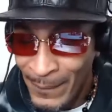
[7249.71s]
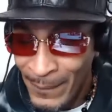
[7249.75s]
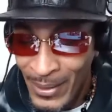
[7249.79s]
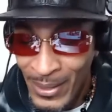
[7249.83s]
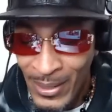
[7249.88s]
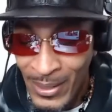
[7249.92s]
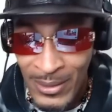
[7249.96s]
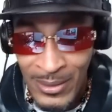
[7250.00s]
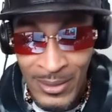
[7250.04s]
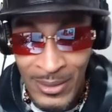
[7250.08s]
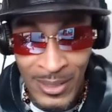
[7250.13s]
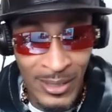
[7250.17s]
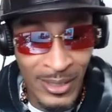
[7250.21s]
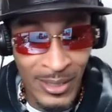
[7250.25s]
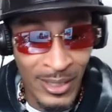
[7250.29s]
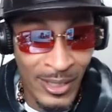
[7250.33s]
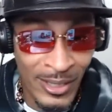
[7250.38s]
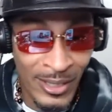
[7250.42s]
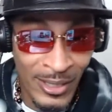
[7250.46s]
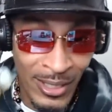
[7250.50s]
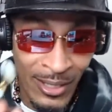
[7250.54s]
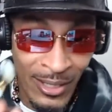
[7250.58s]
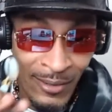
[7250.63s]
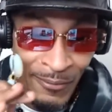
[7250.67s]
It is.
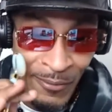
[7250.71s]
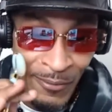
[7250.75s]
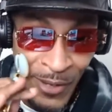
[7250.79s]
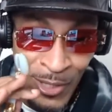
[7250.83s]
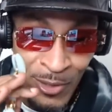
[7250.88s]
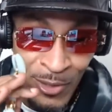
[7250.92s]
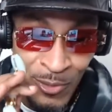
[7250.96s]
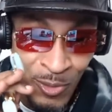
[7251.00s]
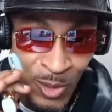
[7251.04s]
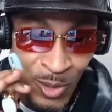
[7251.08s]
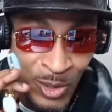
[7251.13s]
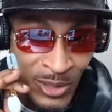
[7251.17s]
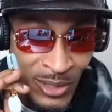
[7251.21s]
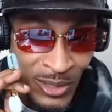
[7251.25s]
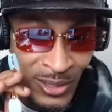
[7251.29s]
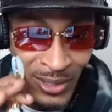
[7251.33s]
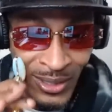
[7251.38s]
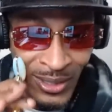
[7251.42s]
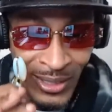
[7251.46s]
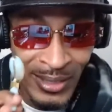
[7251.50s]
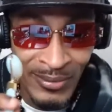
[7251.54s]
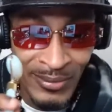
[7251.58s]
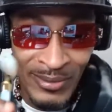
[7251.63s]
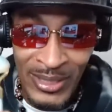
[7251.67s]
Get a face
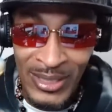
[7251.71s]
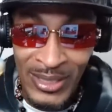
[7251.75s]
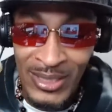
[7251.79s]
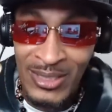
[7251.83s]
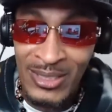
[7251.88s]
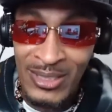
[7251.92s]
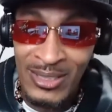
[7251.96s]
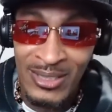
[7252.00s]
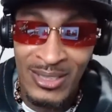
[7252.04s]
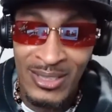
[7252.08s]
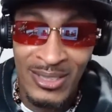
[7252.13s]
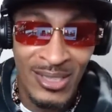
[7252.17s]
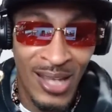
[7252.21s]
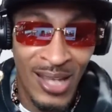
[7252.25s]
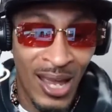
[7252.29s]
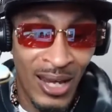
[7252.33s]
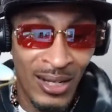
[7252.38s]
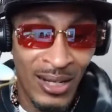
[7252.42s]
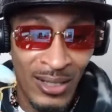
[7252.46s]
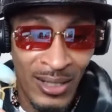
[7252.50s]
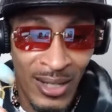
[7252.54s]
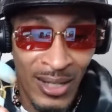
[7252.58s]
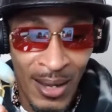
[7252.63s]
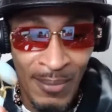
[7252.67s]
roller. Even this is
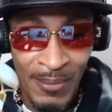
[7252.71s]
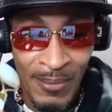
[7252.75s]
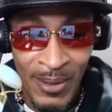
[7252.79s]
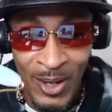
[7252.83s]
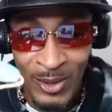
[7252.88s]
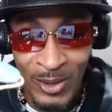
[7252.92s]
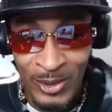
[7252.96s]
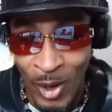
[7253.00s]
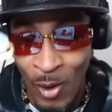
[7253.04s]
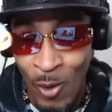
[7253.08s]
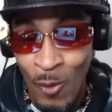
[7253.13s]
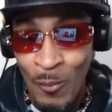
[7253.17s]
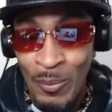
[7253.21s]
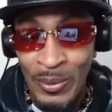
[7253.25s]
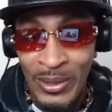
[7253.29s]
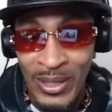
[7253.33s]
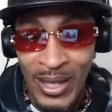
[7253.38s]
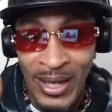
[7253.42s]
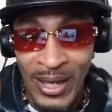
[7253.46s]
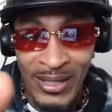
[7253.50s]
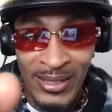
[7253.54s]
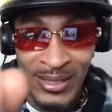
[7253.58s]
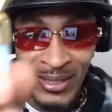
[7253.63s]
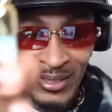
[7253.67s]
designer. How about the
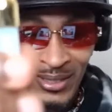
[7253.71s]
opalite,